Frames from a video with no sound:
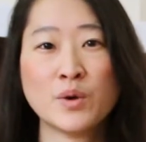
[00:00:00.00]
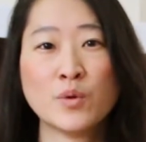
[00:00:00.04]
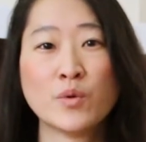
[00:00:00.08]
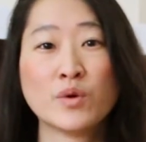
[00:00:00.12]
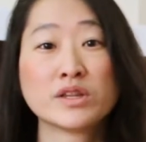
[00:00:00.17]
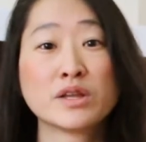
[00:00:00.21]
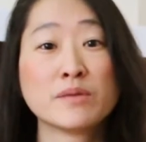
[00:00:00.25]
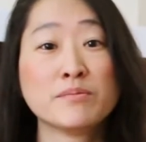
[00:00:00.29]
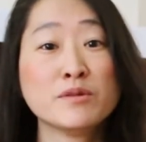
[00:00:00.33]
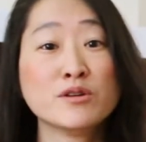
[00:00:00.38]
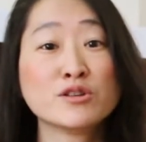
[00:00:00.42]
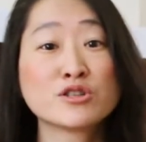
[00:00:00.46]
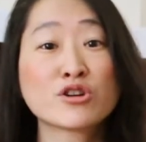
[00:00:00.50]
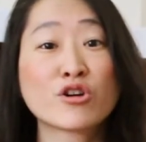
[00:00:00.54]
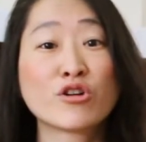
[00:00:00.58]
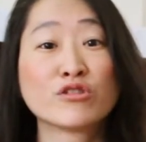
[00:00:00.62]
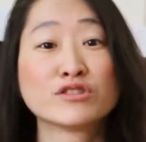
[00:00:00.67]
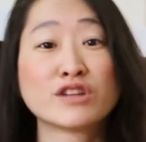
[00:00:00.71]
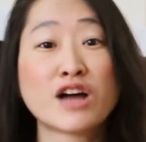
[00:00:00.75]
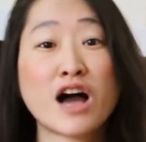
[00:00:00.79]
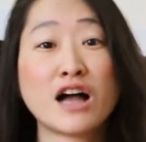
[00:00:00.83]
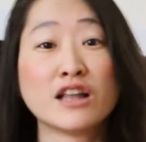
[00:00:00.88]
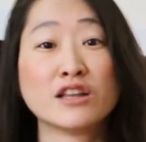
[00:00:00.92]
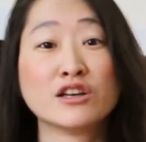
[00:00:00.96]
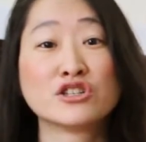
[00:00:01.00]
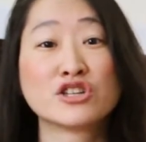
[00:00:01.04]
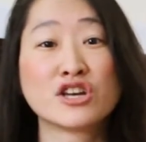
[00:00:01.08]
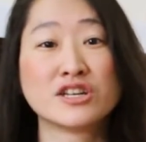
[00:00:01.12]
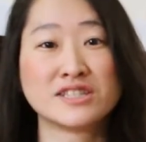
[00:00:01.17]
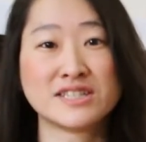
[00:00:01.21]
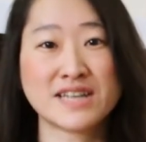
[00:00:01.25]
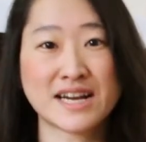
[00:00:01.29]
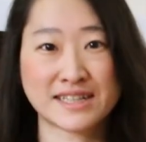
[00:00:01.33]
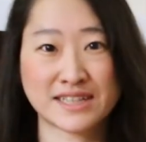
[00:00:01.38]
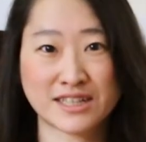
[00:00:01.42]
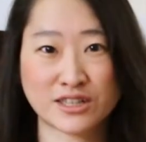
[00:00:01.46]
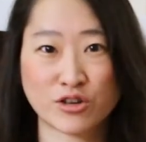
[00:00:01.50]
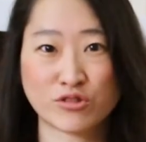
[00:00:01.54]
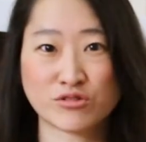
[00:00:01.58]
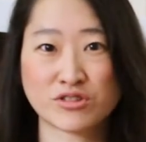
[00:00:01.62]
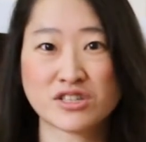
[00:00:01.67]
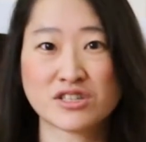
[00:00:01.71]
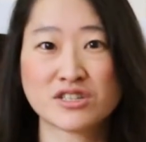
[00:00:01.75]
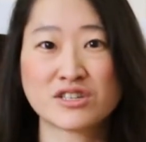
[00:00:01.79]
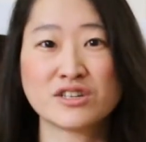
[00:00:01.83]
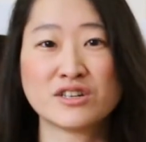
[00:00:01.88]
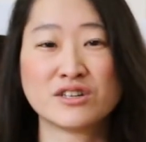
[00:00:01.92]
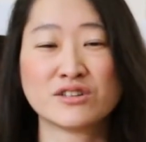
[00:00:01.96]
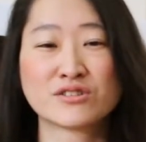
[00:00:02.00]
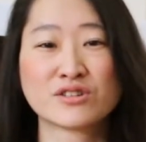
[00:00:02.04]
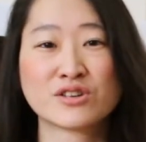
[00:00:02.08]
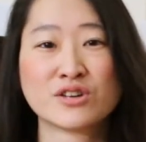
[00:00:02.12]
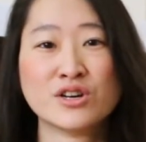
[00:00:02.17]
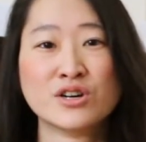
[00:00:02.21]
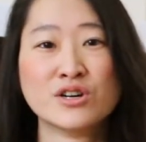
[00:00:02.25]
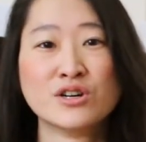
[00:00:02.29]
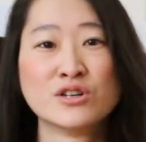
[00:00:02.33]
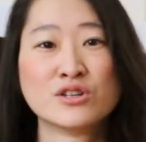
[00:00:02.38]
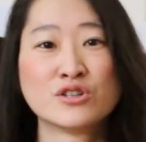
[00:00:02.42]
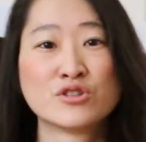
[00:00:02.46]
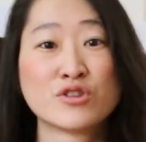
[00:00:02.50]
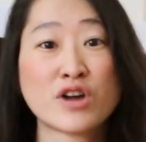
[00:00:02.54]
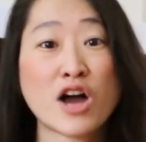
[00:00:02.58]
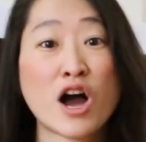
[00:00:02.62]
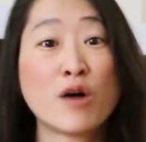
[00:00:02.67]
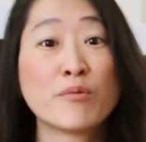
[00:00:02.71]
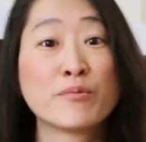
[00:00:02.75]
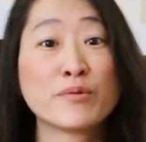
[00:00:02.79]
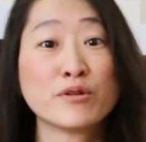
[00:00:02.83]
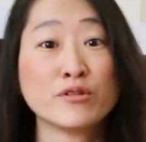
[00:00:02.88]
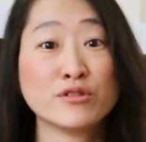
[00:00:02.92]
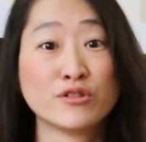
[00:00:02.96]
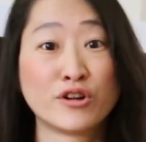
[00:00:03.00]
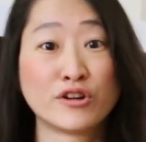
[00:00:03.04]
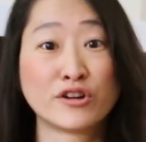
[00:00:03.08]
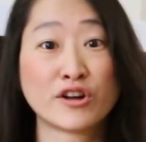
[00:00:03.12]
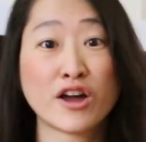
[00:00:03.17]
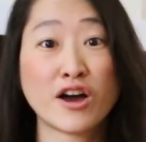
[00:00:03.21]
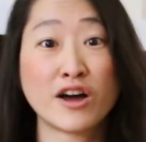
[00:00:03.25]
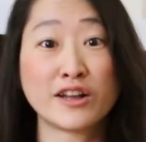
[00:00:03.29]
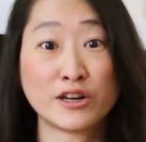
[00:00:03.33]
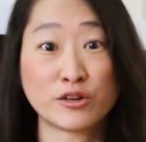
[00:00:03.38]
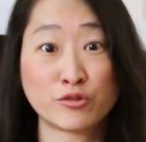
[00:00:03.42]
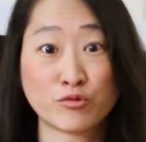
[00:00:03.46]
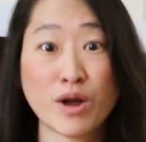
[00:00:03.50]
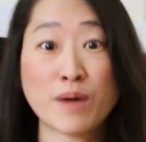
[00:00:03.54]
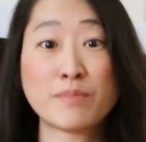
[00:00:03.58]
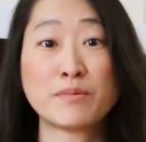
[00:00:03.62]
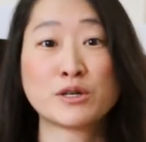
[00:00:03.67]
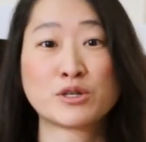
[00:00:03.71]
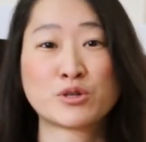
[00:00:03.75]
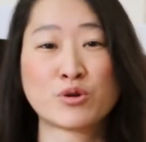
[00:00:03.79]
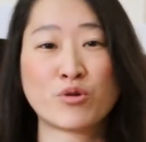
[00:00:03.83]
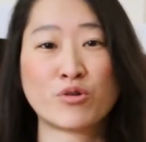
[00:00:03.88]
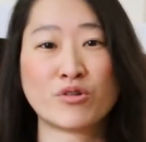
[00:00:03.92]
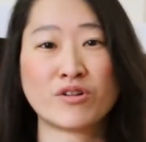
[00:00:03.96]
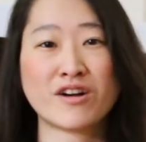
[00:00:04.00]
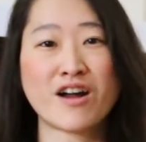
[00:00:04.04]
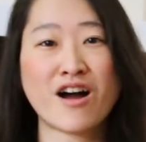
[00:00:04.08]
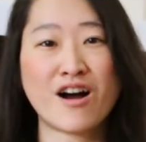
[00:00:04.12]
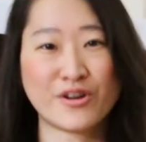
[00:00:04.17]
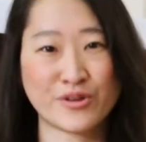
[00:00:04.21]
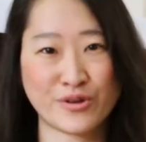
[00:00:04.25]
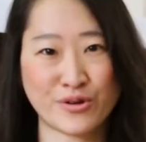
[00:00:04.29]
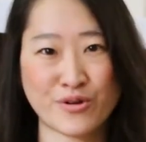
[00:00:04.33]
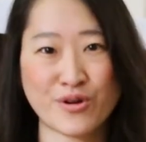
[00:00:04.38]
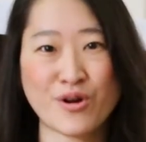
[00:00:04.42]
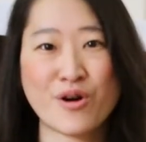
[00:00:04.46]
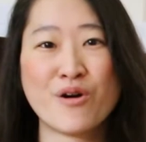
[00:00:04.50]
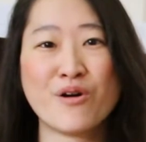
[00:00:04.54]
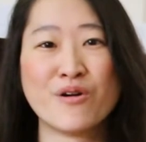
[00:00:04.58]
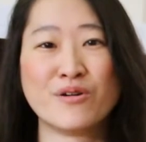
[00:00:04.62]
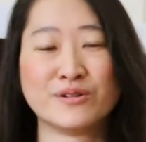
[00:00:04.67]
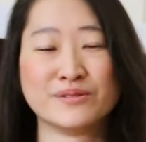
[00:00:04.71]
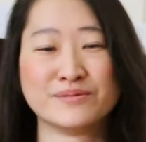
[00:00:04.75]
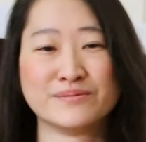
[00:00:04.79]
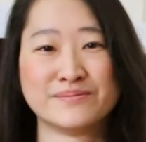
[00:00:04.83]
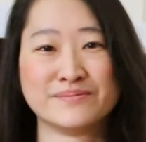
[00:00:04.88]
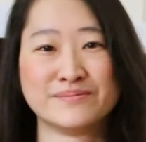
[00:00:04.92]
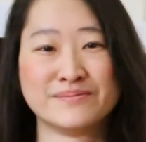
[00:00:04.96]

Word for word: with the musical knowledge and technical skills to help you learn other repertoire on your own.